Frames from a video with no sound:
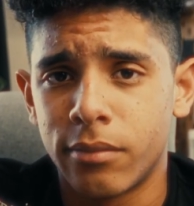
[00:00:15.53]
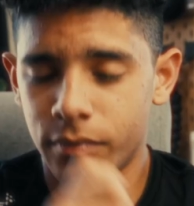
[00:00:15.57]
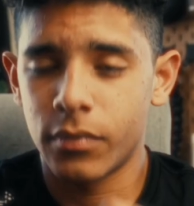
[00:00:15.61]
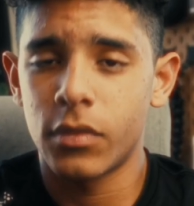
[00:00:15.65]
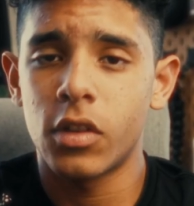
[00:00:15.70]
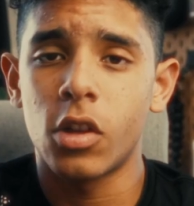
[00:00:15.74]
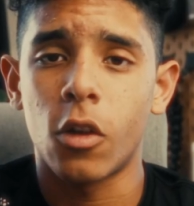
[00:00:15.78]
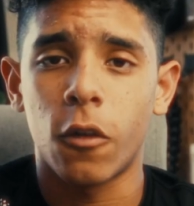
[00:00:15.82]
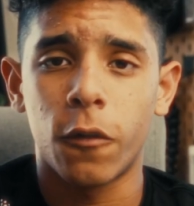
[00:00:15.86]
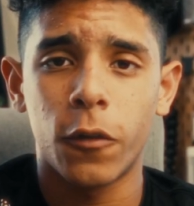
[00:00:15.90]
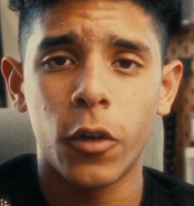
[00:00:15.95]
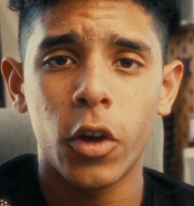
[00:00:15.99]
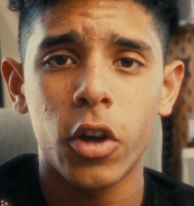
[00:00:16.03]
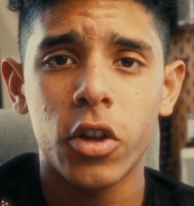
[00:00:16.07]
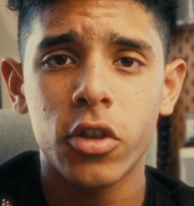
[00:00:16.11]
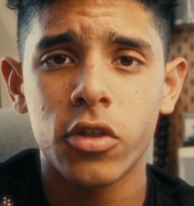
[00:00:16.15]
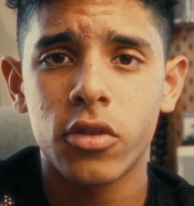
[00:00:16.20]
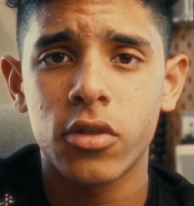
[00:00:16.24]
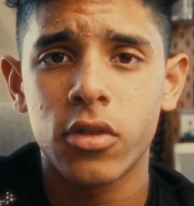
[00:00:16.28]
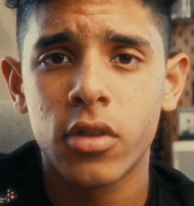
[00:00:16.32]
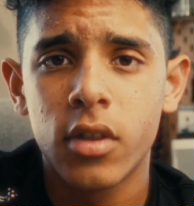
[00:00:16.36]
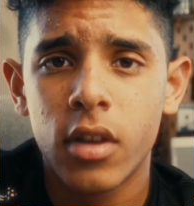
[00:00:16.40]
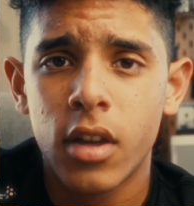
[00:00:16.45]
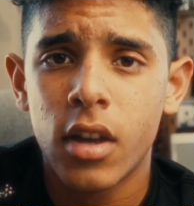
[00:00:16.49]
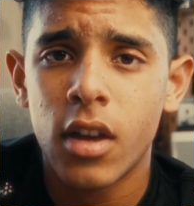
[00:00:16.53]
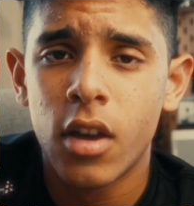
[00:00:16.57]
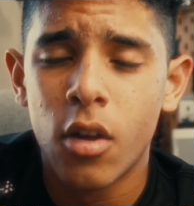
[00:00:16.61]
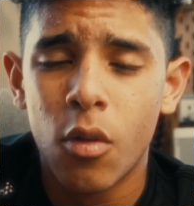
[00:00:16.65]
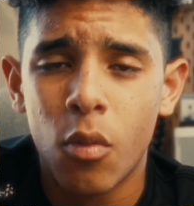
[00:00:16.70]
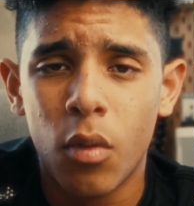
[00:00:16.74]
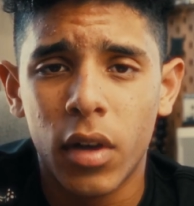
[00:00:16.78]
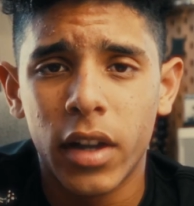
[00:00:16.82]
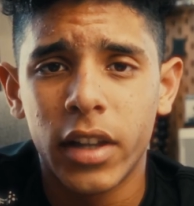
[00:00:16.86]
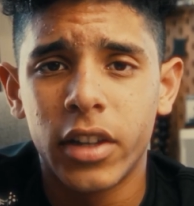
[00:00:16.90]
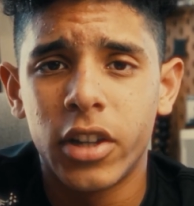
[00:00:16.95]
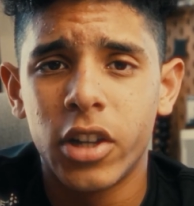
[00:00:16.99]
So first,
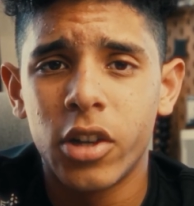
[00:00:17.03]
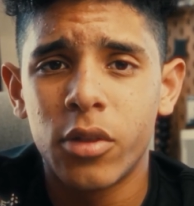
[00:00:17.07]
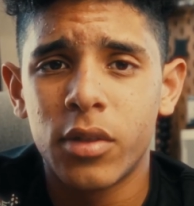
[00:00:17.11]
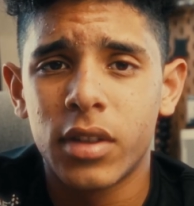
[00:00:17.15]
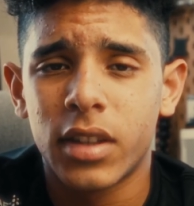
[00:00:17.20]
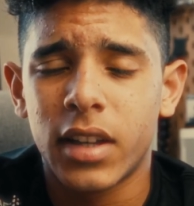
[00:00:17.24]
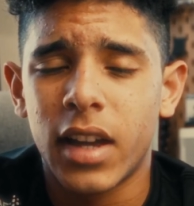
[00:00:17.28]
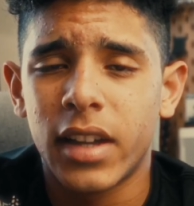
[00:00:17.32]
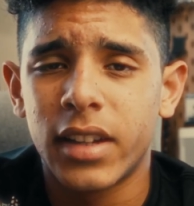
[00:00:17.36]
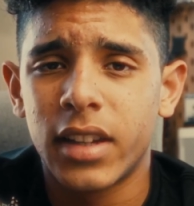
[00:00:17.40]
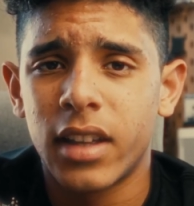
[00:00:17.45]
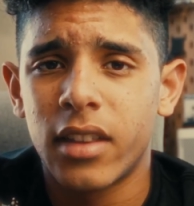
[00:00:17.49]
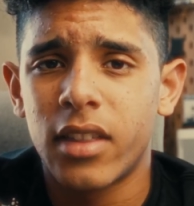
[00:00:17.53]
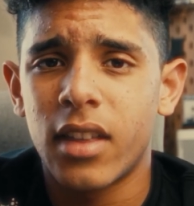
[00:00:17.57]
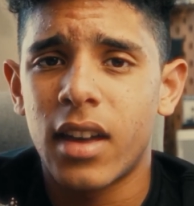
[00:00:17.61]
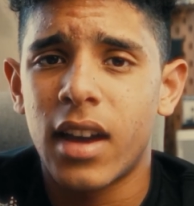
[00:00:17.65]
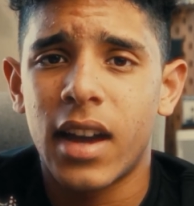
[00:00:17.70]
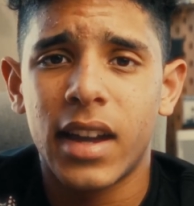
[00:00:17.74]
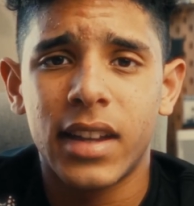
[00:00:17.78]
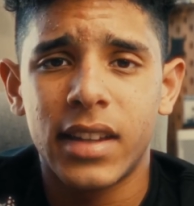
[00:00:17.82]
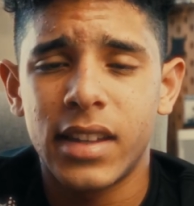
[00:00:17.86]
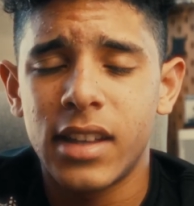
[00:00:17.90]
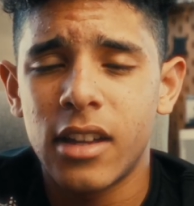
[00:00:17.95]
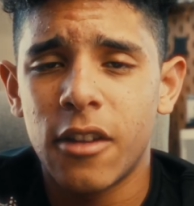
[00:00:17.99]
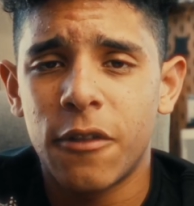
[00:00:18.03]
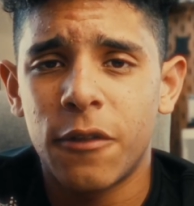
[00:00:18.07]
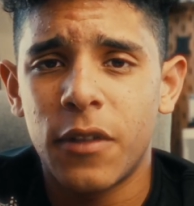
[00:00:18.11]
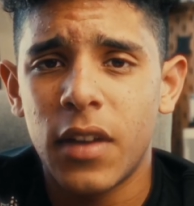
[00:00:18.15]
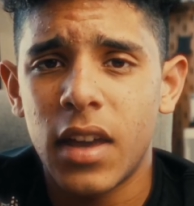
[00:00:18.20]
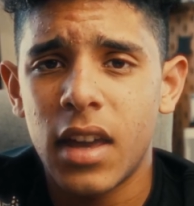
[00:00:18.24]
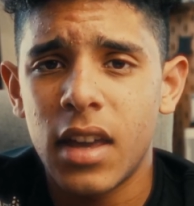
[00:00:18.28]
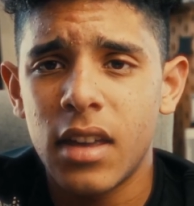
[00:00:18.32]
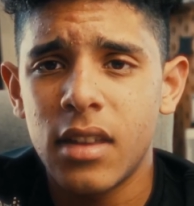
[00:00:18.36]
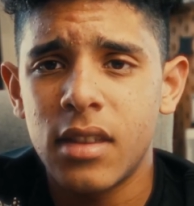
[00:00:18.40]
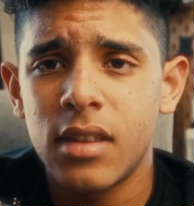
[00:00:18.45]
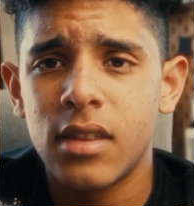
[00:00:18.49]
what I do is kind of the idea
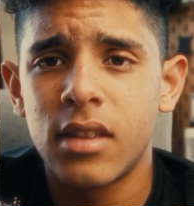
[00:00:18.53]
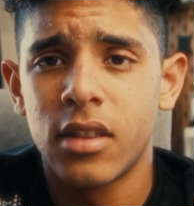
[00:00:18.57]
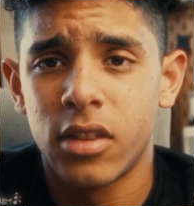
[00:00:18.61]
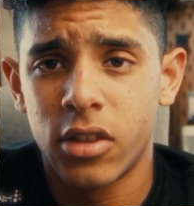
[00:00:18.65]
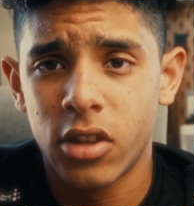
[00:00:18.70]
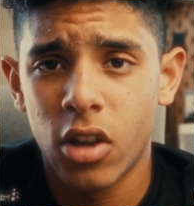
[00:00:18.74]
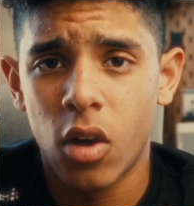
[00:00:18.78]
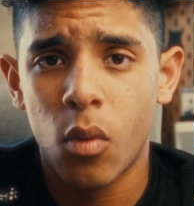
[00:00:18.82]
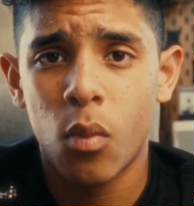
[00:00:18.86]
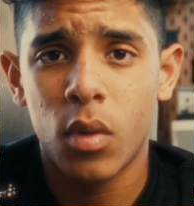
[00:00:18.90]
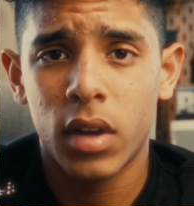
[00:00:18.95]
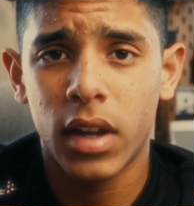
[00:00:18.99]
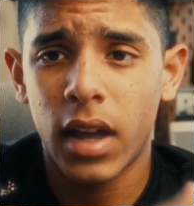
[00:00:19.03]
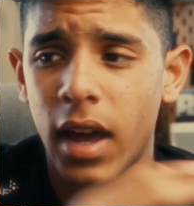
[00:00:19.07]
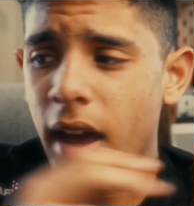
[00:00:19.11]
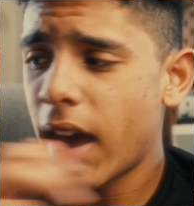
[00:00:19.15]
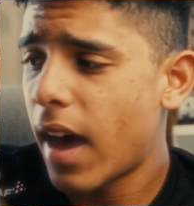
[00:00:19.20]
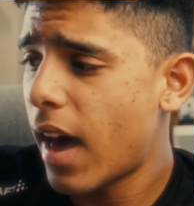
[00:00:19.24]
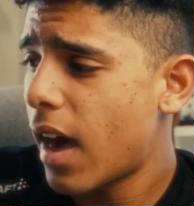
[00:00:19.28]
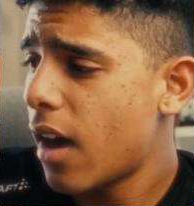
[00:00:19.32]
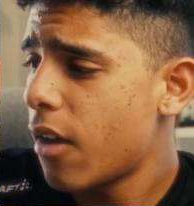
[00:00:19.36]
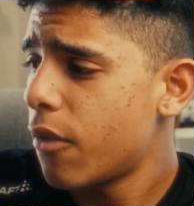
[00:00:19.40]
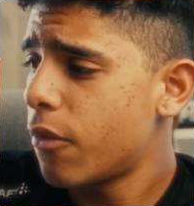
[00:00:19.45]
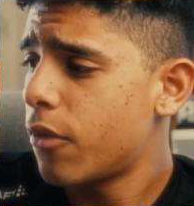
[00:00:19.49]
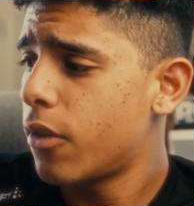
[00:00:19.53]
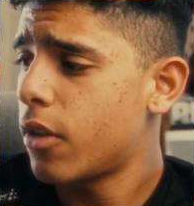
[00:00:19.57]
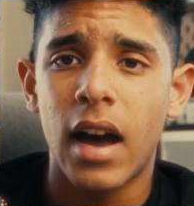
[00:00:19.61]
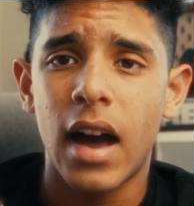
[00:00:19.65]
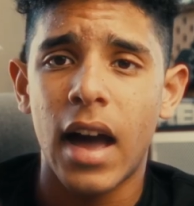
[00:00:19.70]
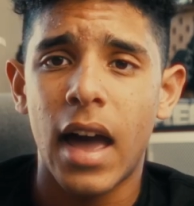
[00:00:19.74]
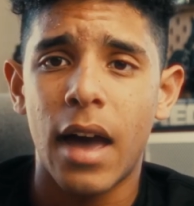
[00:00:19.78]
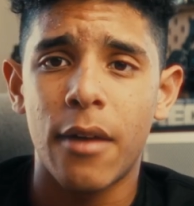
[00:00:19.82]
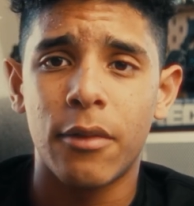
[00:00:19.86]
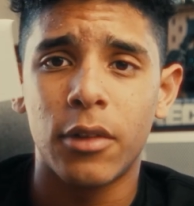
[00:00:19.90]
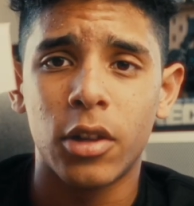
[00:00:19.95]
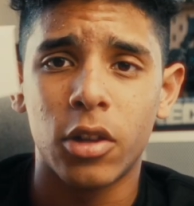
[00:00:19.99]
phase. So what I
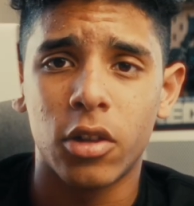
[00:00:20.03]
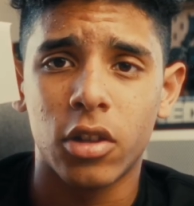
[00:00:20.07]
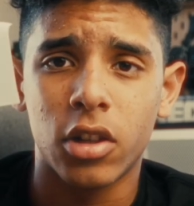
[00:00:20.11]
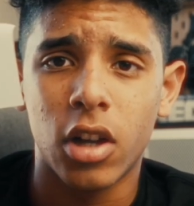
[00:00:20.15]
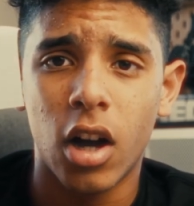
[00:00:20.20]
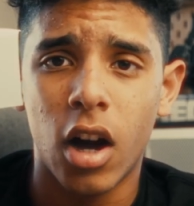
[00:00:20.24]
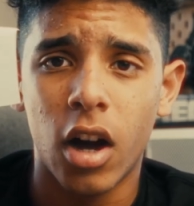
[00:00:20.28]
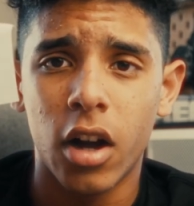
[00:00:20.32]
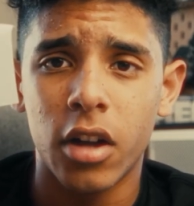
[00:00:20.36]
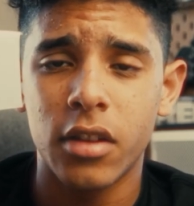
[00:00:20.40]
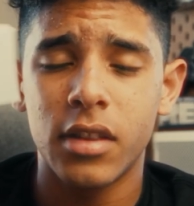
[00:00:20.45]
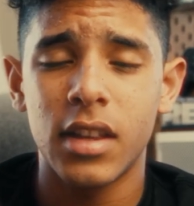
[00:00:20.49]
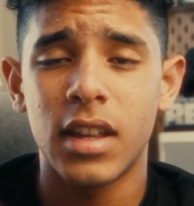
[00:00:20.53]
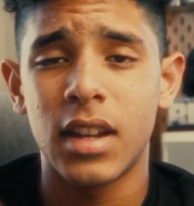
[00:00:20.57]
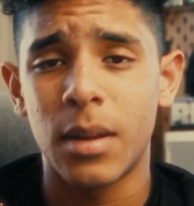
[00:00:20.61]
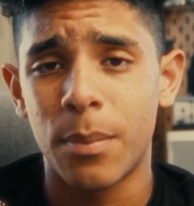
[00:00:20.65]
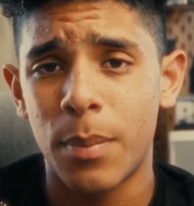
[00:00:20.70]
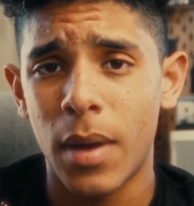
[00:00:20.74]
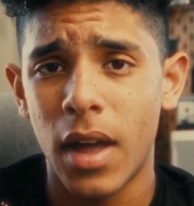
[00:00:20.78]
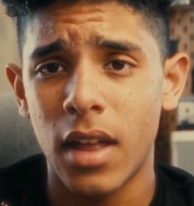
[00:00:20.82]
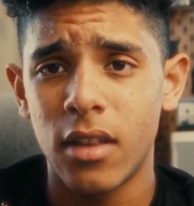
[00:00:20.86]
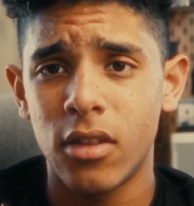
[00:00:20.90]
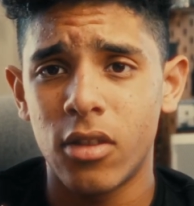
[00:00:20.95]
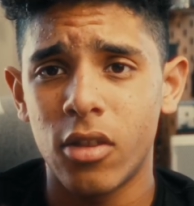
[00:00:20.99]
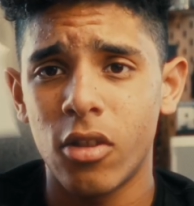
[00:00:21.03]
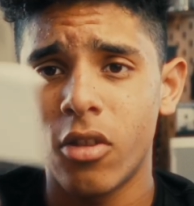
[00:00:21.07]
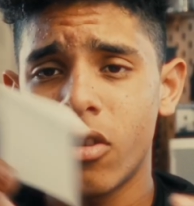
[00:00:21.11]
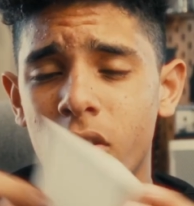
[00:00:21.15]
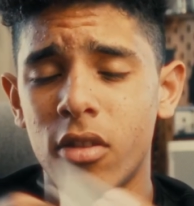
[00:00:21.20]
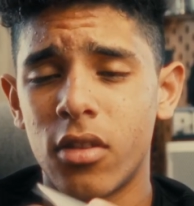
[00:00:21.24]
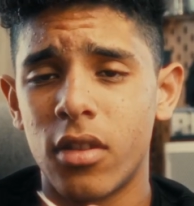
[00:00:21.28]
have little cards and a pencil.